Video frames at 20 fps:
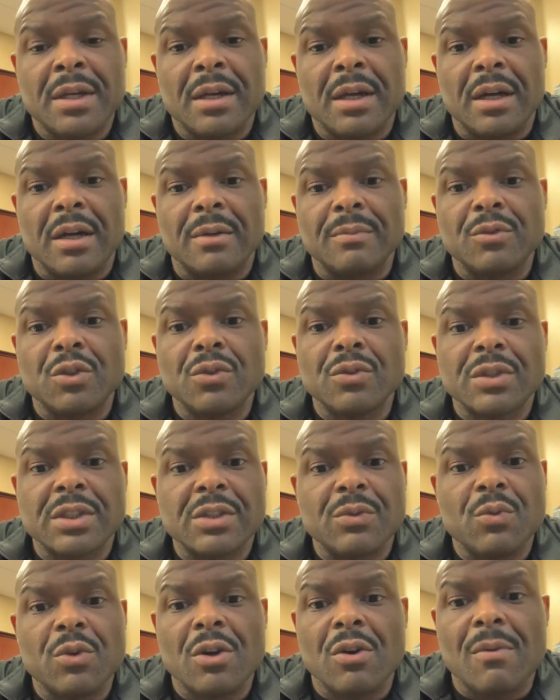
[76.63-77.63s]
Um,
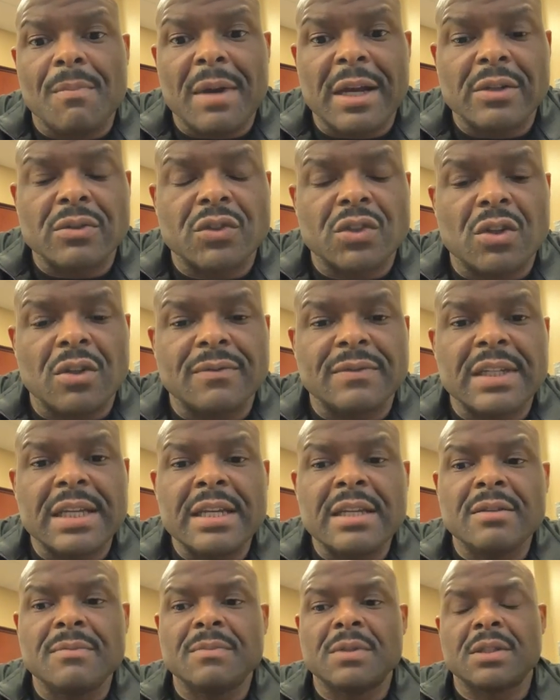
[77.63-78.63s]
usually we're on Microsoft
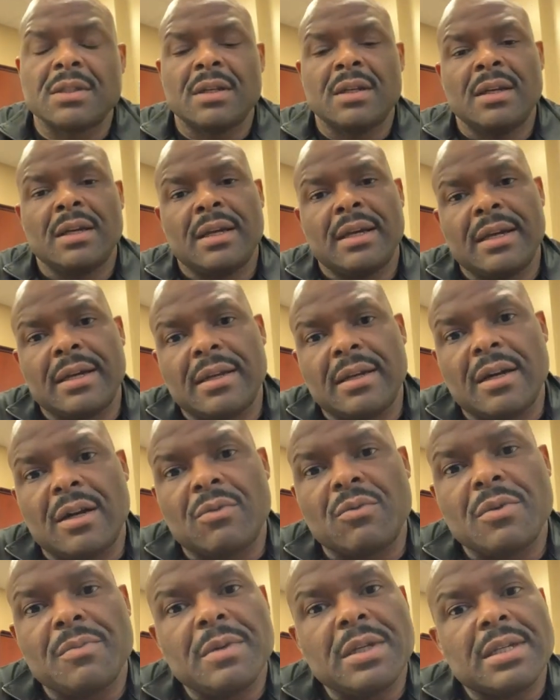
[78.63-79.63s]
Teams and uh,
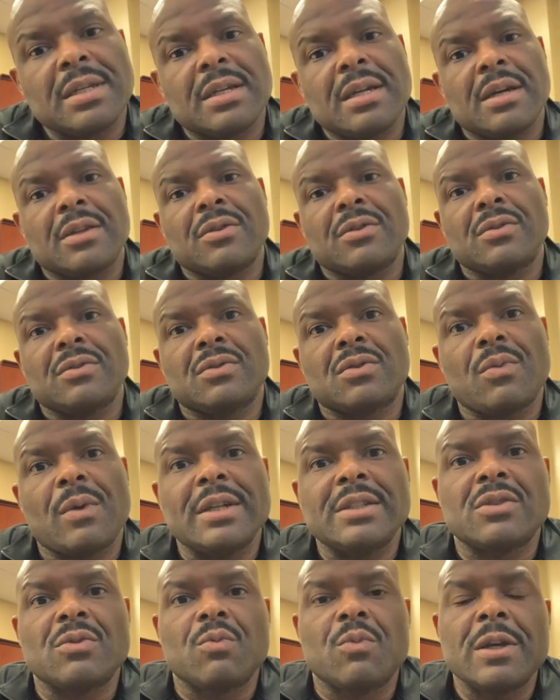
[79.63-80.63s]
we meet together
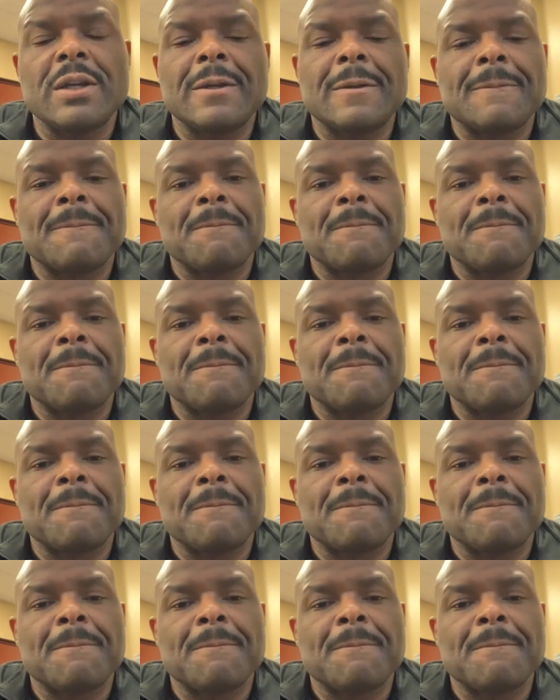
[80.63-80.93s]
twice a week.